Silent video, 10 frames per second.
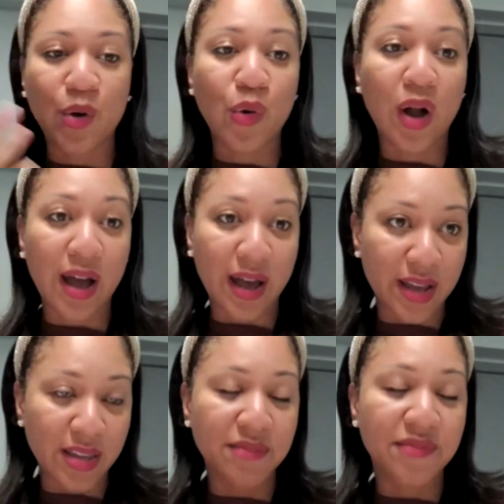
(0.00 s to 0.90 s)
the cry
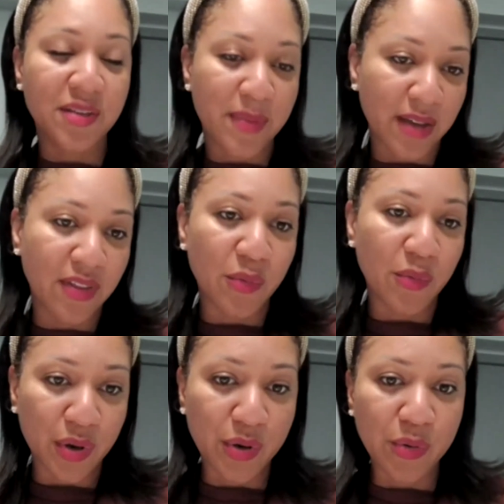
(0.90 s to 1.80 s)
and the feedback that
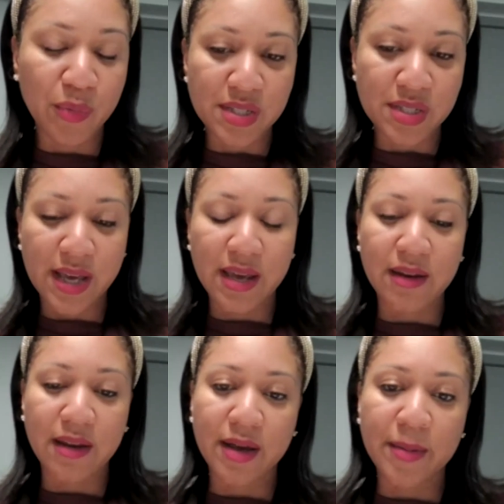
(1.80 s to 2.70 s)
we heard was
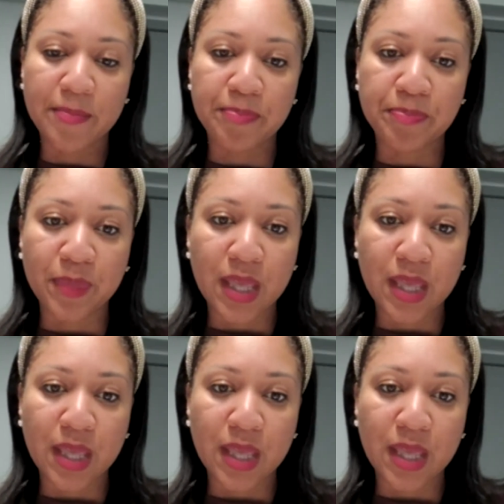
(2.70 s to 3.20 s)
that